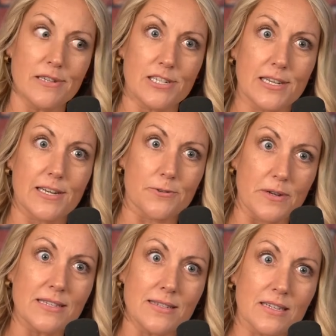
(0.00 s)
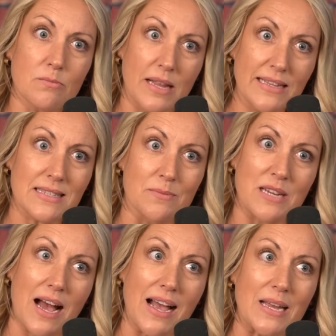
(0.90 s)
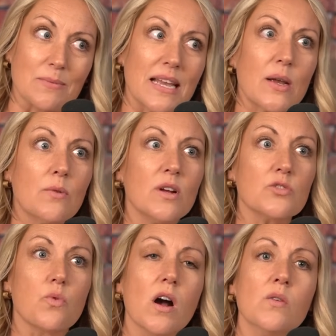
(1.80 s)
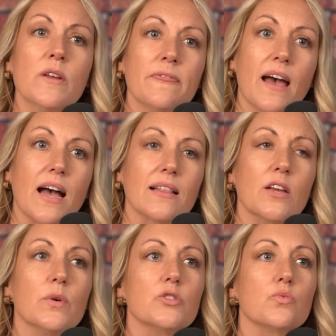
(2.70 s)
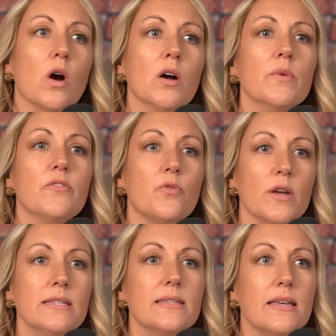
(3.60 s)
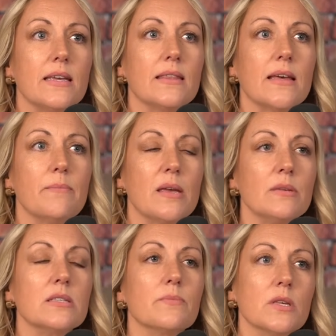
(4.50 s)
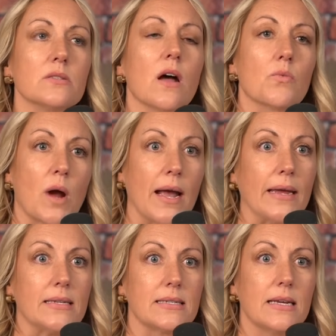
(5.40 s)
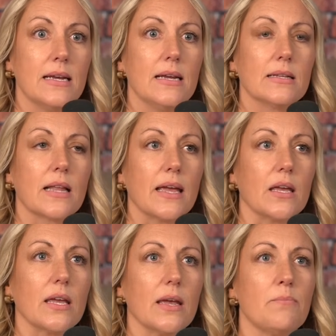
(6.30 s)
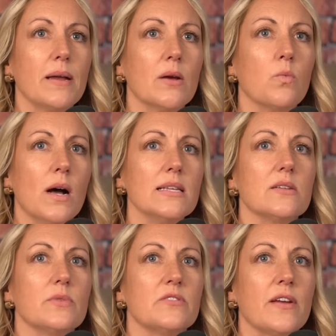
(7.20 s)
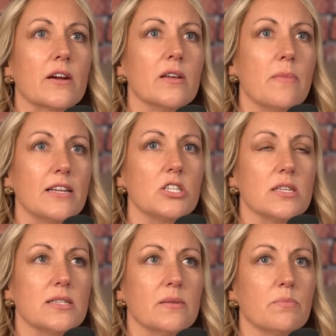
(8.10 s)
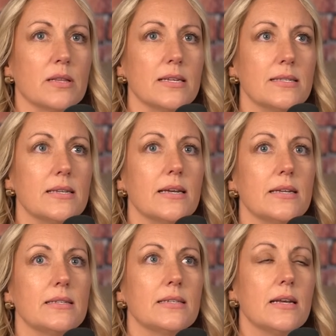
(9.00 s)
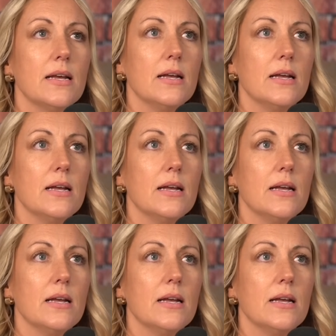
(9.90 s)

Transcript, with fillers: maybe she had a reason to complain right, sometimes. Yeah, like, and right. what's wrong with that? Like, yeah. what's wrong with voicing that maybe something's not right? Like, but it was, it was very much this implicit,